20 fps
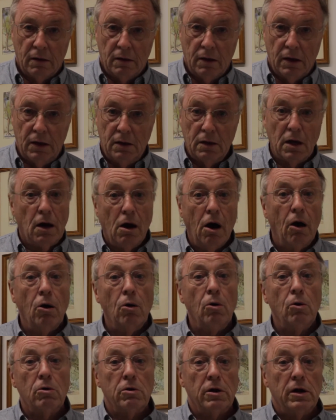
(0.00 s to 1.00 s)
In the
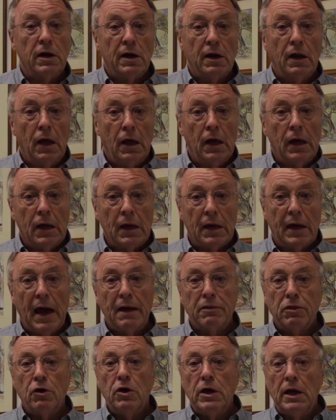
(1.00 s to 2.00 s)
cold and
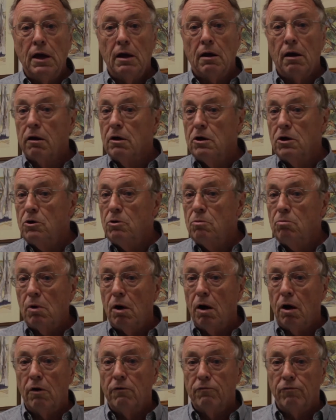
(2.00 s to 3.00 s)
gathering gloom
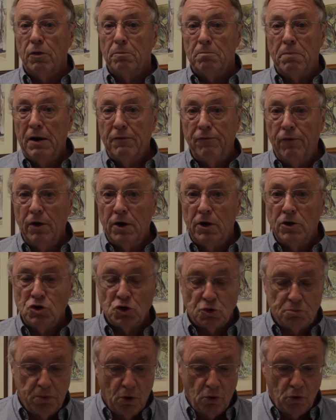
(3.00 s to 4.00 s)
of the
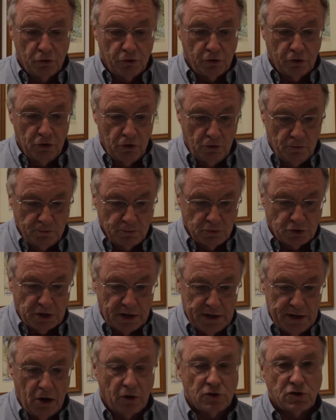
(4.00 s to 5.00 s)
Buffalo's boardroom,
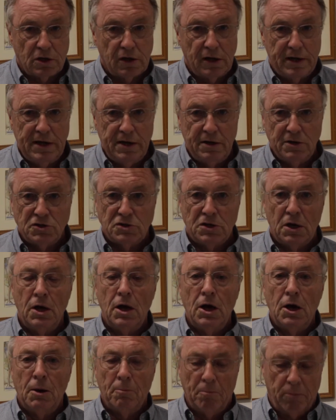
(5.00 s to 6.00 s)
SACOSS leaders
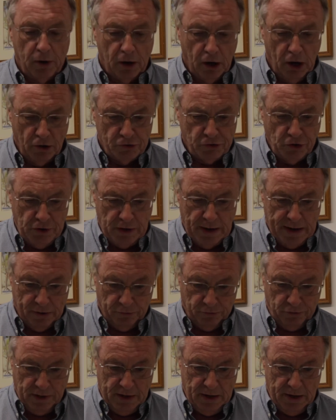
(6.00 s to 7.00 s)
plotted
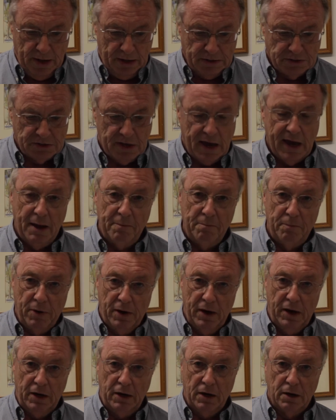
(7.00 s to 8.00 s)
out their next
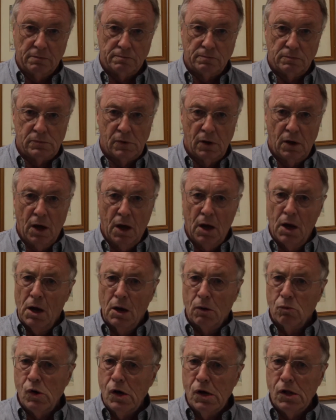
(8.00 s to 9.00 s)
campaign.
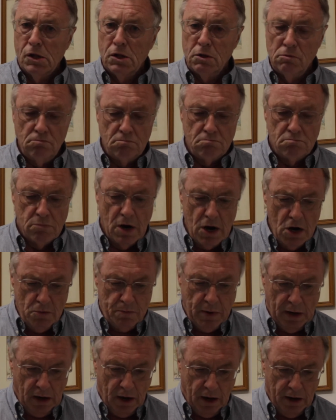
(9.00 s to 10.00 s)
We'll
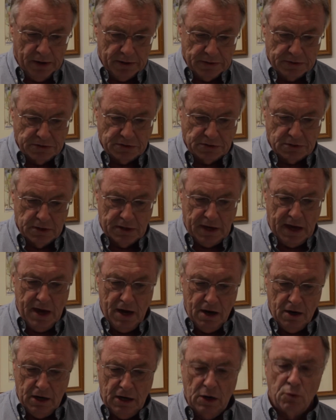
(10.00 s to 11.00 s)
mobilise the
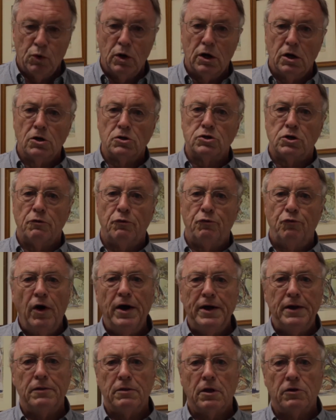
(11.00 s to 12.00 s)
caring world to
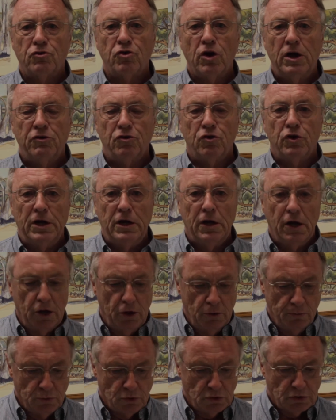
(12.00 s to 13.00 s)
fight the Treasury
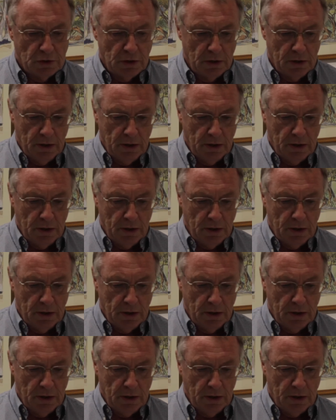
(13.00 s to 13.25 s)
gnomes